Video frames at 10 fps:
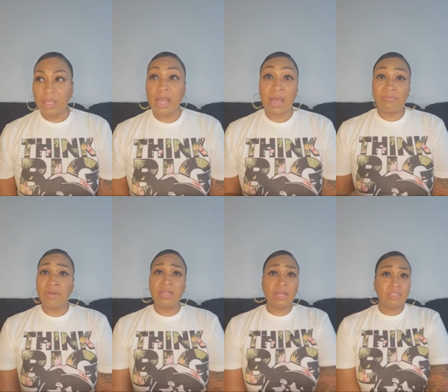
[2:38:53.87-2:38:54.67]
I
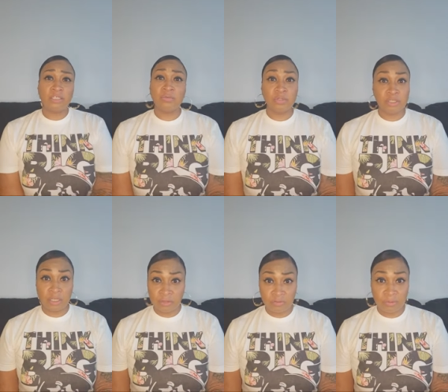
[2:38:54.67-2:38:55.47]
found out she was
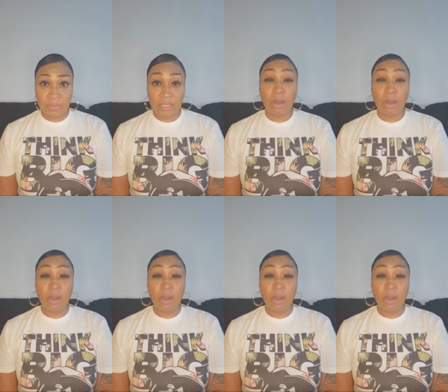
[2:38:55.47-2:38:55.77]
stealing from me.